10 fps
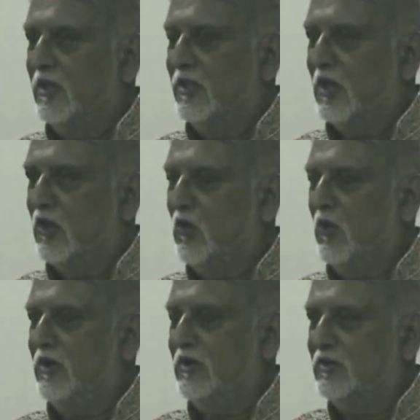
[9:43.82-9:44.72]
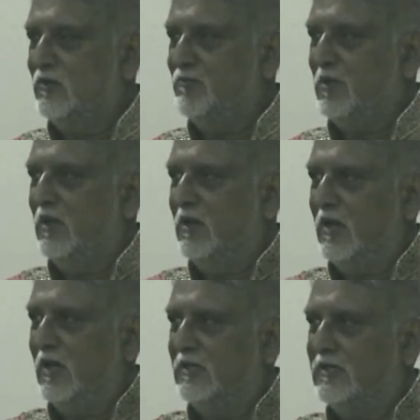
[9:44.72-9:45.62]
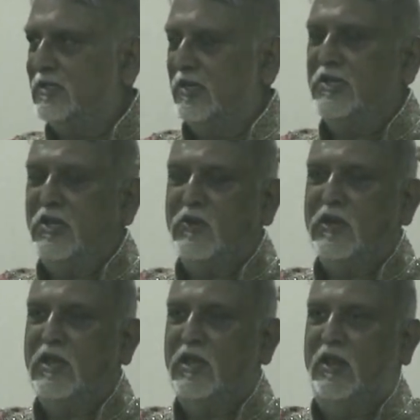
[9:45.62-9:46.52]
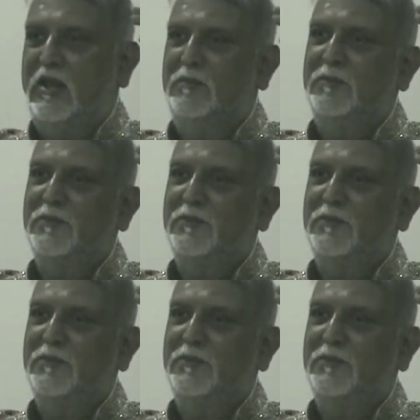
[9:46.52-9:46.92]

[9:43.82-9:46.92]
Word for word: they're going to build a city on a hill